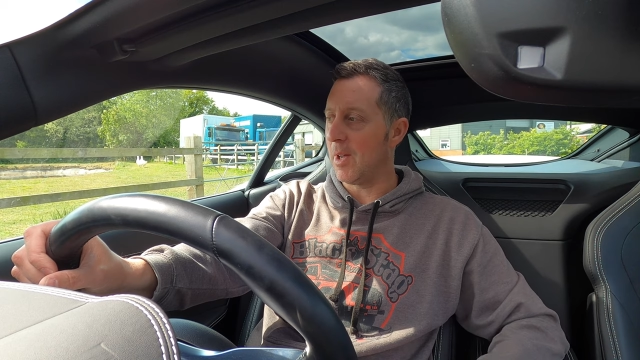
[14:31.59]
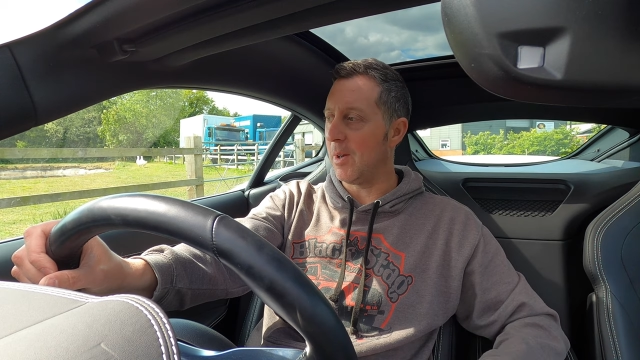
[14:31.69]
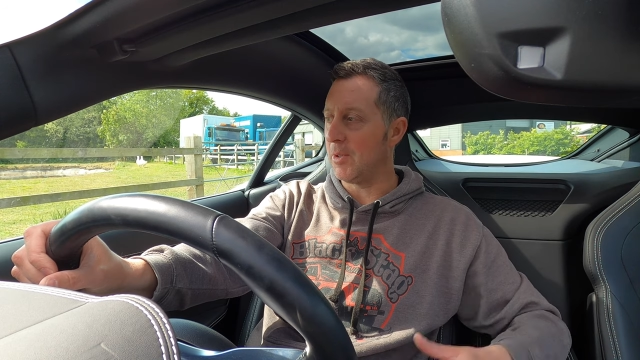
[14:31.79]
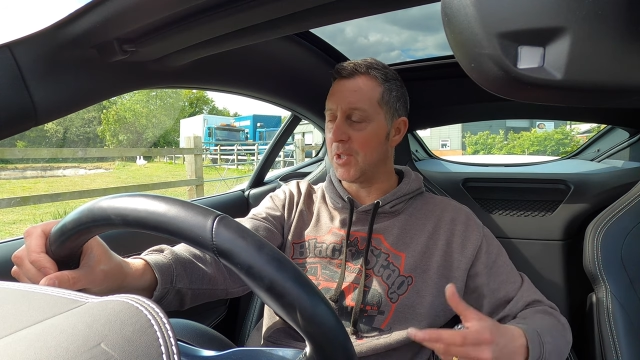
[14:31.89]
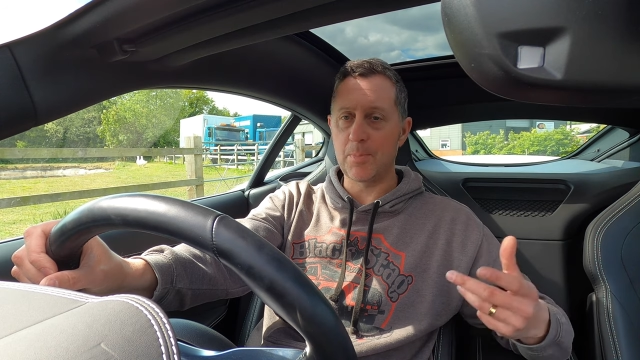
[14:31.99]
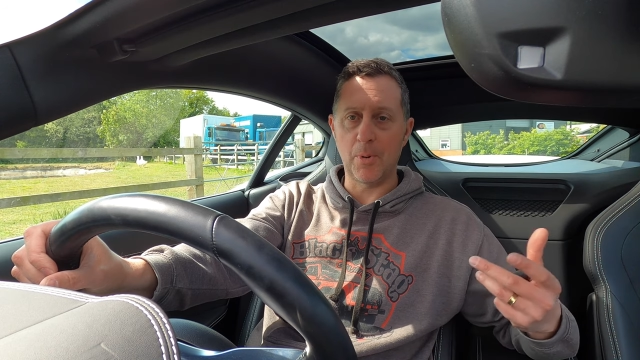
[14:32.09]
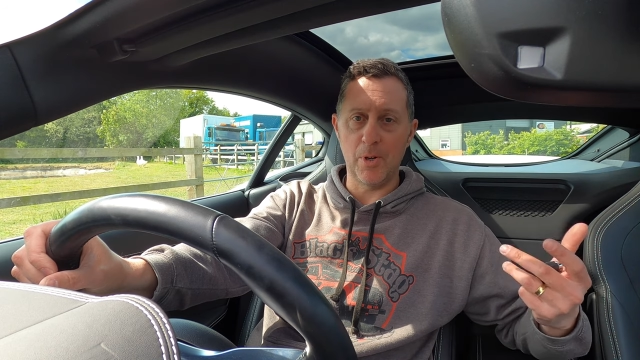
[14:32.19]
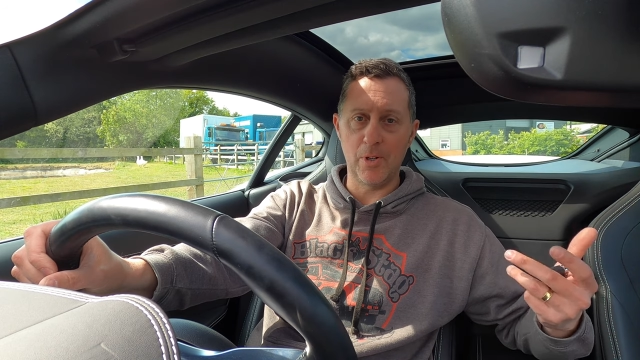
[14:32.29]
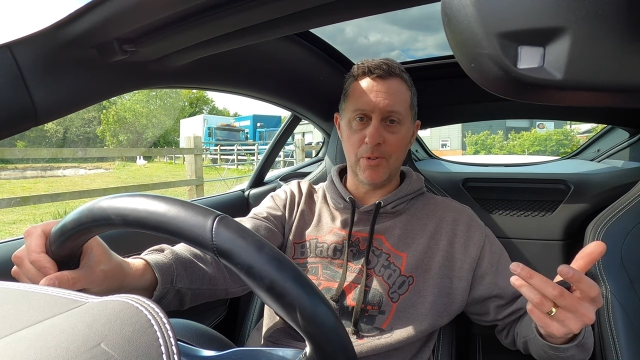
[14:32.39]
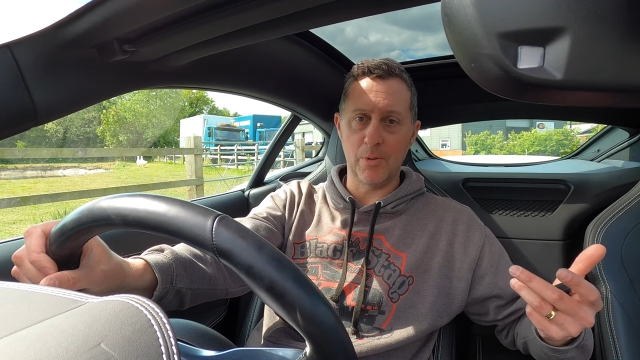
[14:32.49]
uh, with the
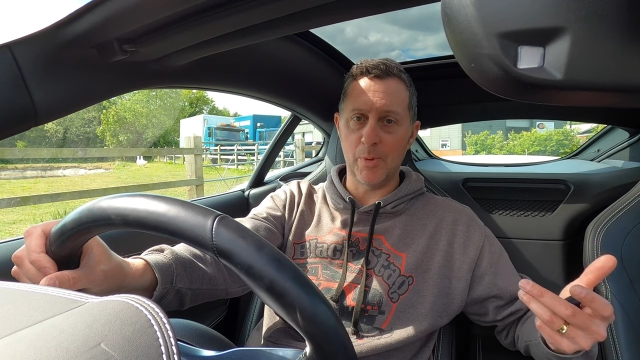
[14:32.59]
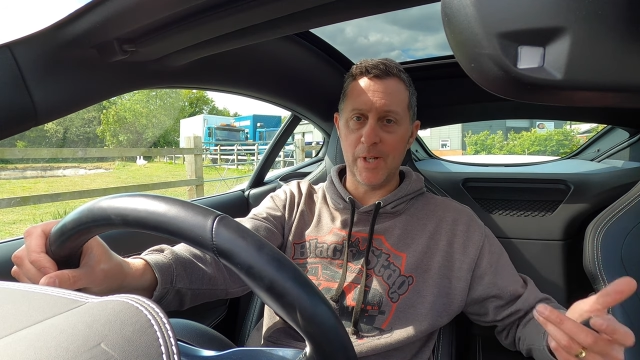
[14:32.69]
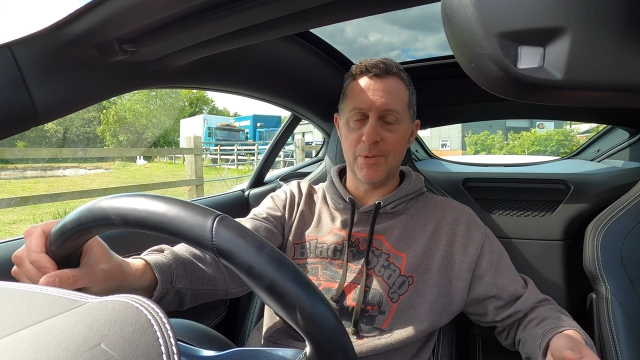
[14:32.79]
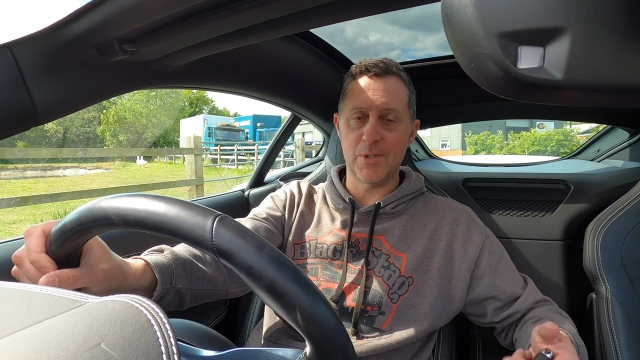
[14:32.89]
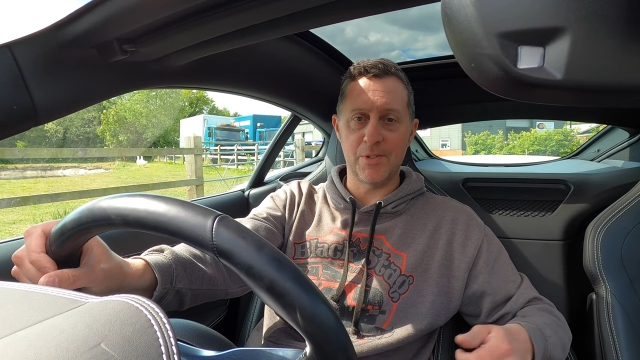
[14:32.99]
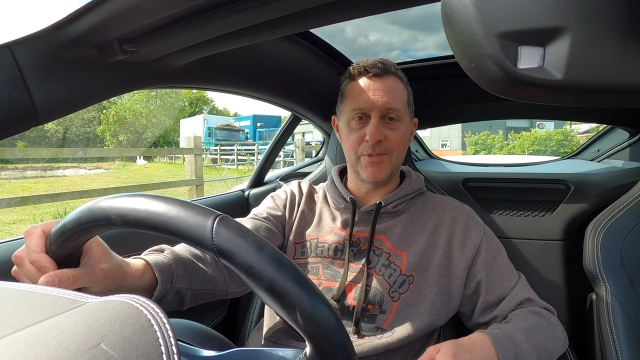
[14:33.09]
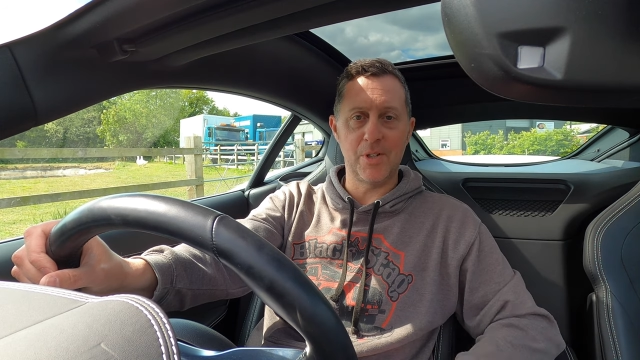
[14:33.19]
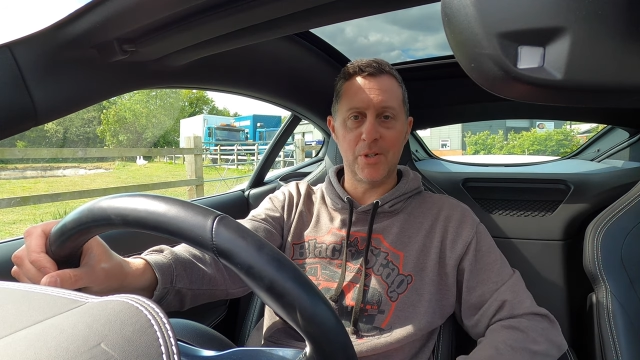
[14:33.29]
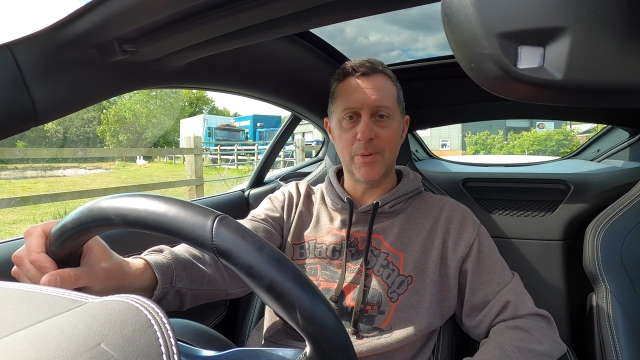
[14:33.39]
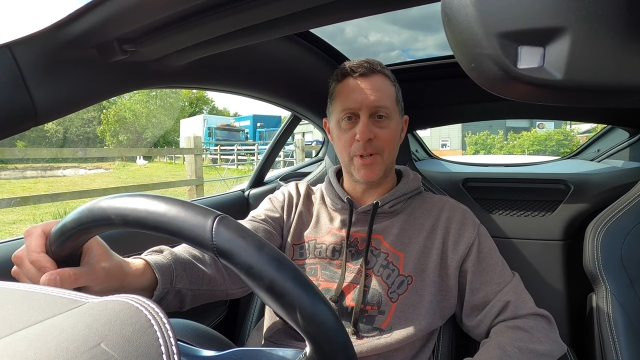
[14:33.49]
spoiler and the wheels and a
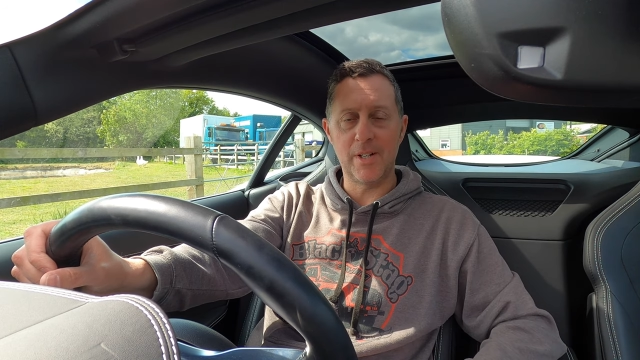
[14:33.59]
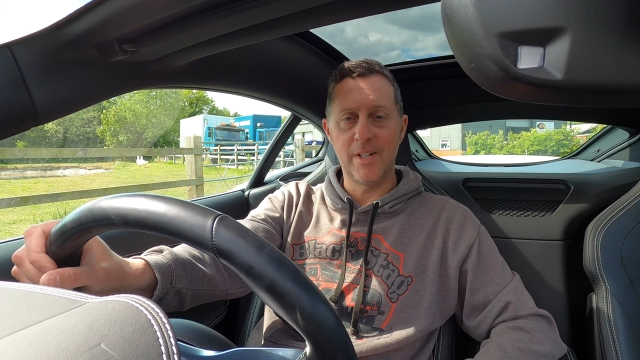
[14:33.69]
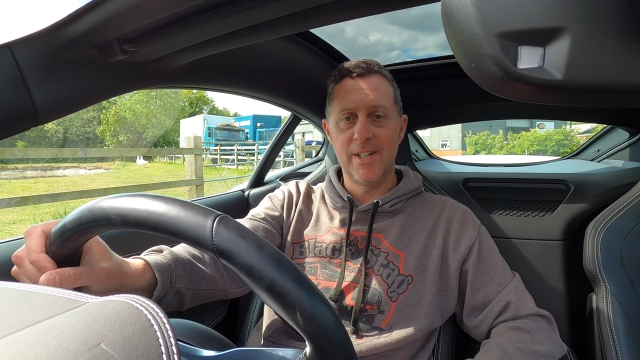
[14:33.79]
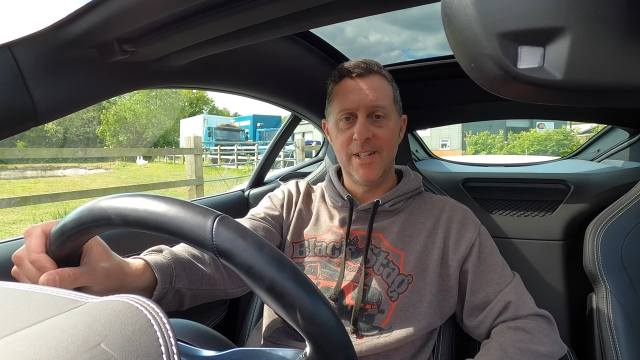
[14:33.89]
few uh,